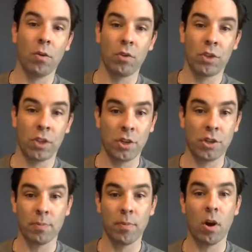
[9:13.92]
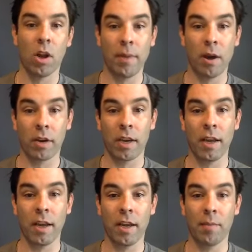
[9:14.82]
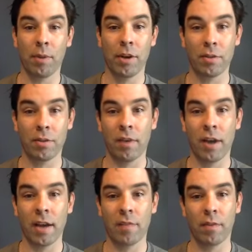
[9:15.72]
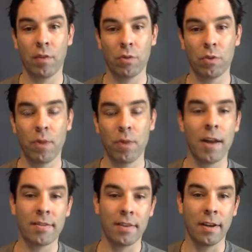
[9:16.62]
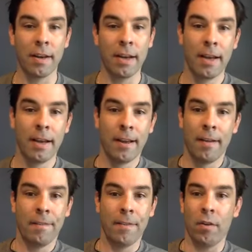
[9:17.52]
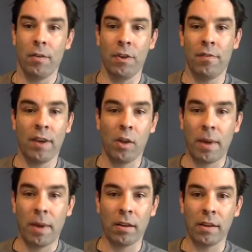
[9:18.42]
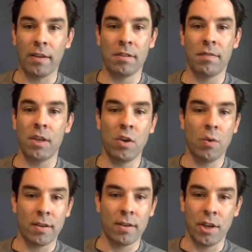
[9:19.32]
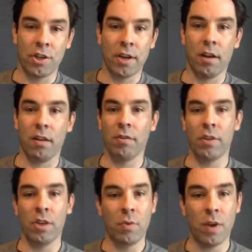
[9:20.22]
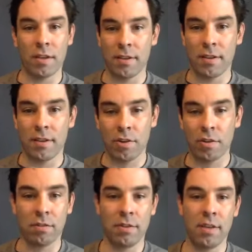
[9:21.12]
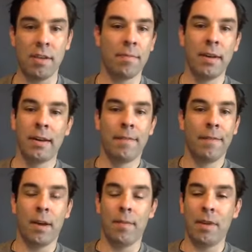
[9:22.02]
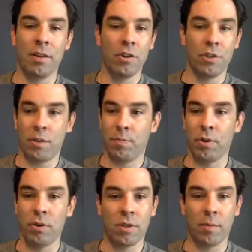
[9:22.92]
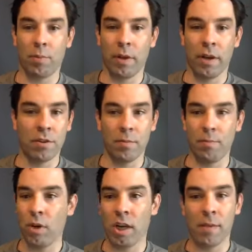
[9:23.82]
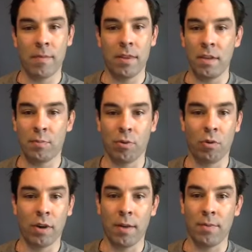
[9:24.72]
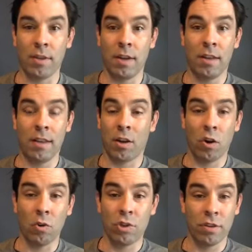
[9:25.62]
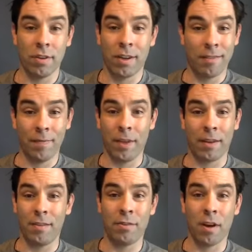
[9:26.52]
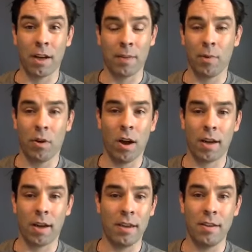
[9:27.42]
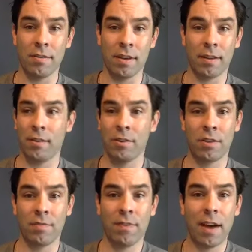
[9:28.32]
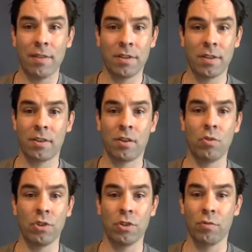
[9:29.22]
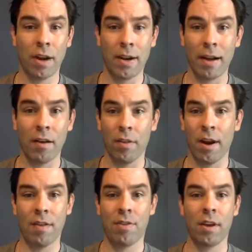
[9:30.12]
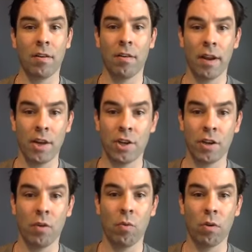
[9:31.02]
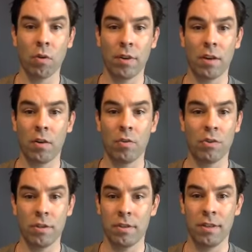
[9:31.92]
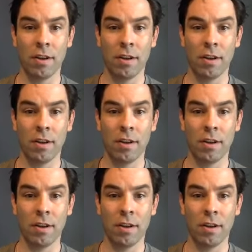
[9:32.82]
such a small amount of Canadian players vying for those spots. And, you know, the developmental leagues of the USHL or the US national team, I mean, they're just producing players and putting them in these programs. And the coaches, like you talked about Hockey East, like there's 5 or 6 coaches right now that I think are NHL worthy coaches in